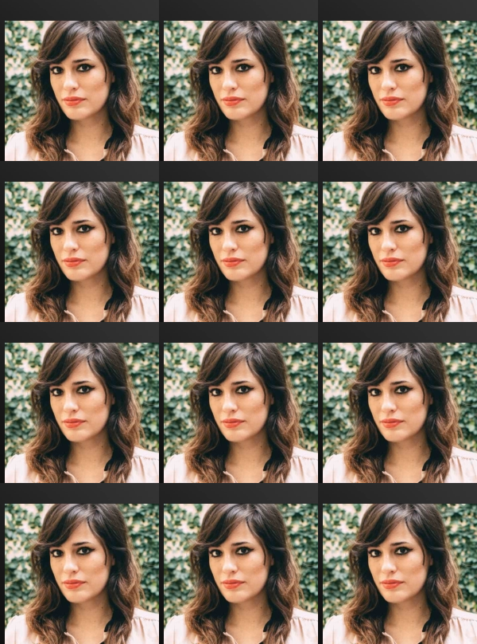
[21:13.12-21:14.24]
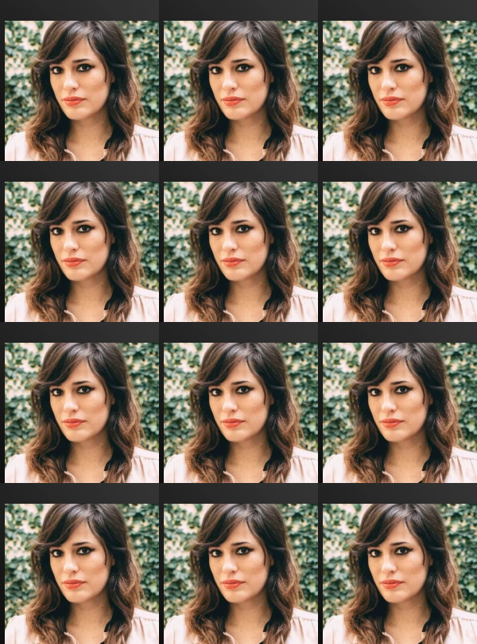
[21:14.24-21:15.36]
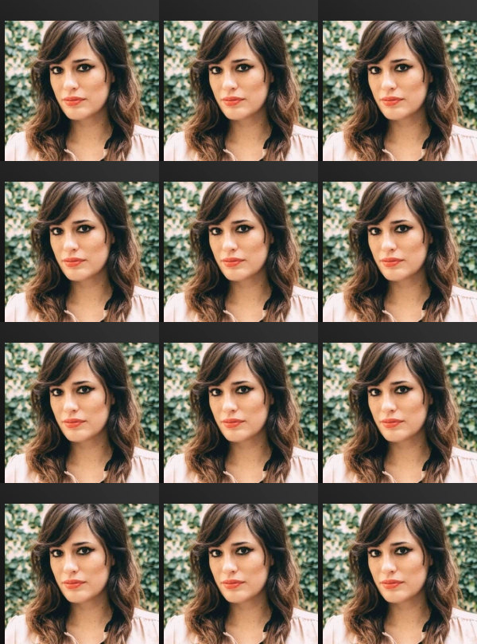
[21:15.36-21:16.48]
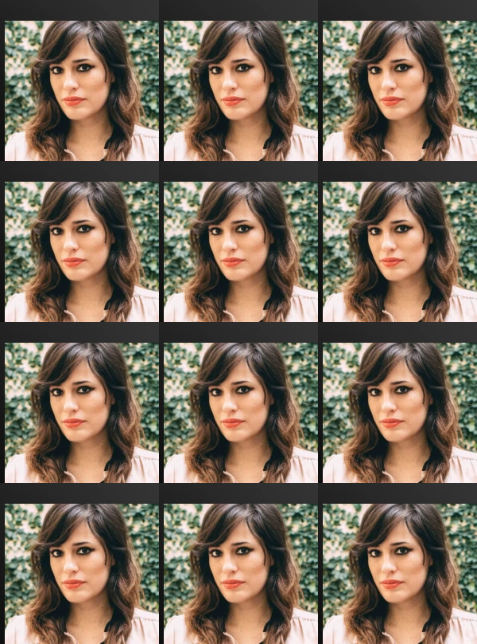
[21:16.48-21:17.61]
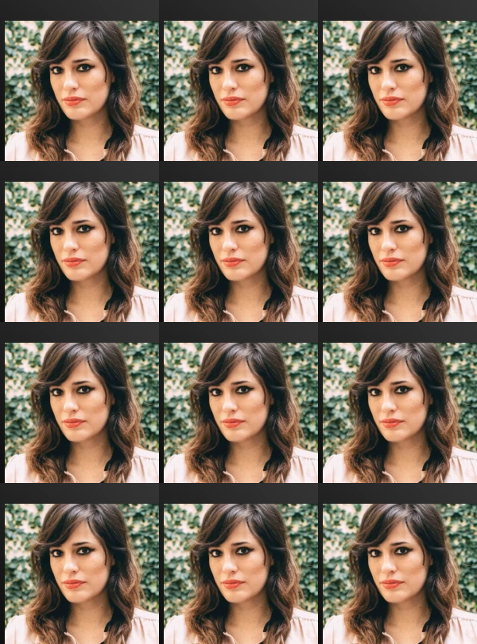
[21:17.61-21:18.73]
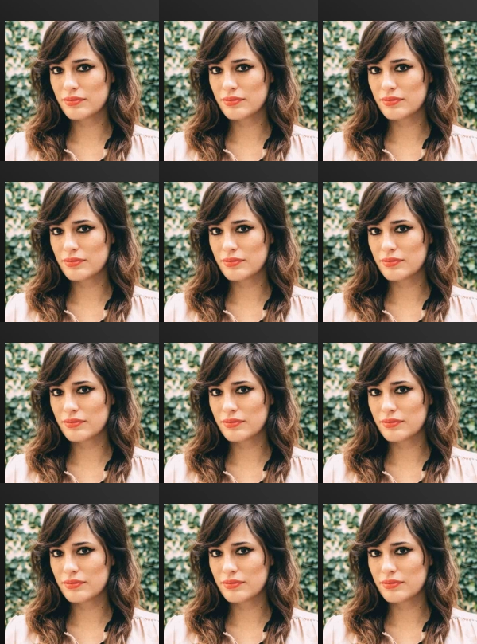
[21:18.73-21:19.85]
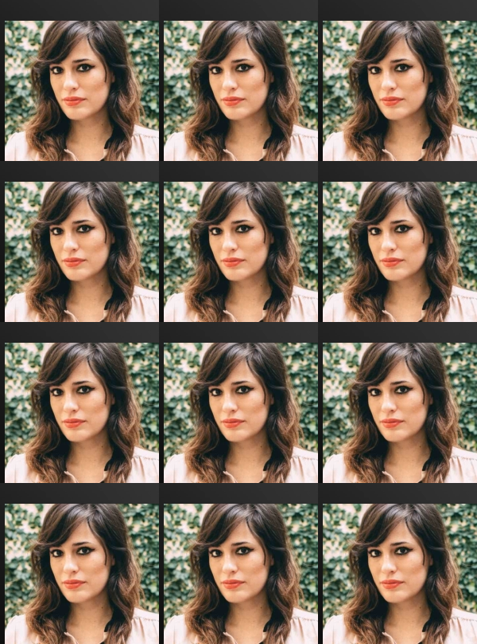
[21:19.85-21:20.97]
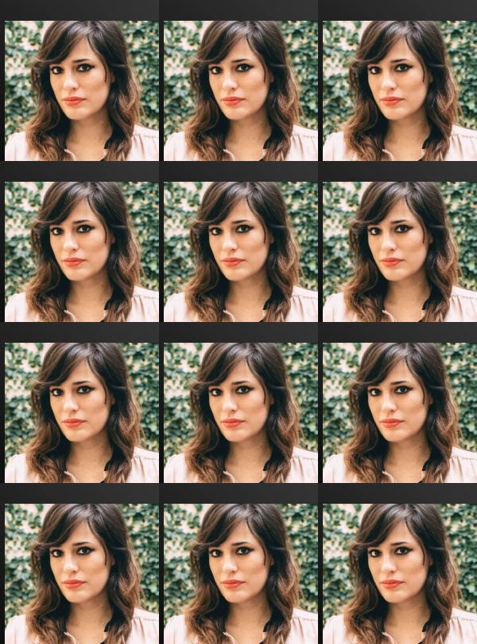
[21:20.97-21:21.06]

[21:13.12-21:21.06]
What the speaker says: The face doesn't move, so there is nothing to read.